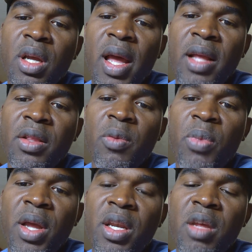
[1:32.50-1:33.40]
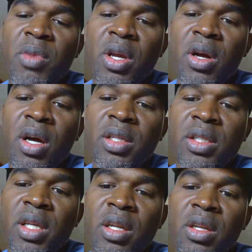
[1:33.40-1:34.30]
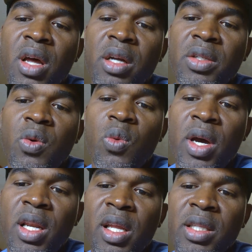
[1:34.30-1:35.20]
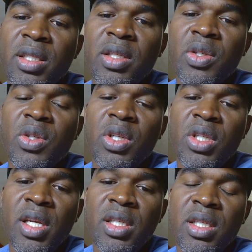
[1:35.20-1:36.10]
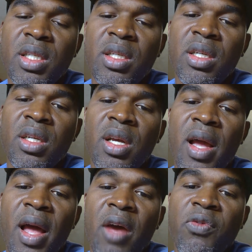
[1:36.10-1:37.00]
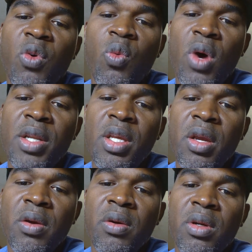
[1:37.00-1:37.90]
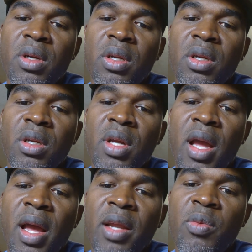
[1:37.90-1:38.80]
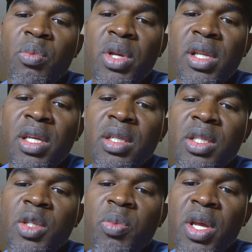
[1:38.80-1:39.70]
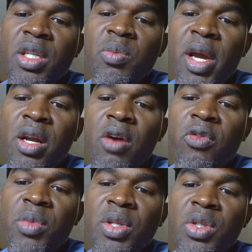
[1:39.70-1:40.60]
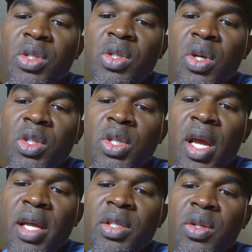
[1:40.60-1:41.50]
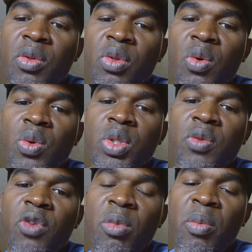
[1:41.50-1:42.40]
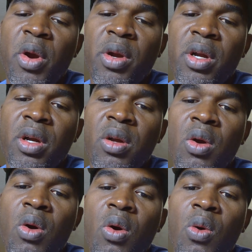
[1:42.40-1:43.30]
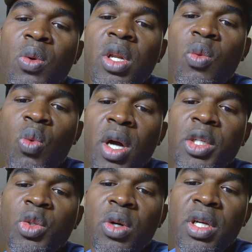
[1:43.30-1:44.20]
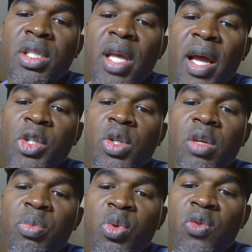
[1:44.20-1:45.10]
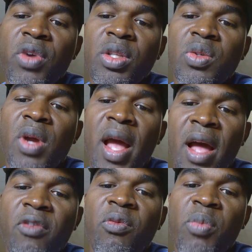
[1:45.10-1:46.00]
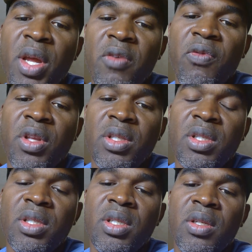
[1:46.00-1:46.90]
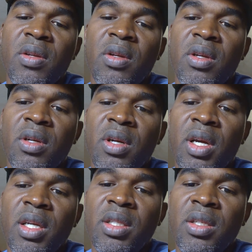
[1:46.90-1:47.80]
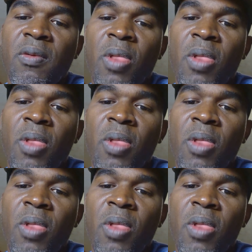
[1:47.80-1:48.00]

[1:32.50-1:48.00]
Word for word: at the pandemic onset. Dr. Wathelet suggests after 1 year and billions spent by governments such as those from America, only one drug is actually proven to have benefits, right?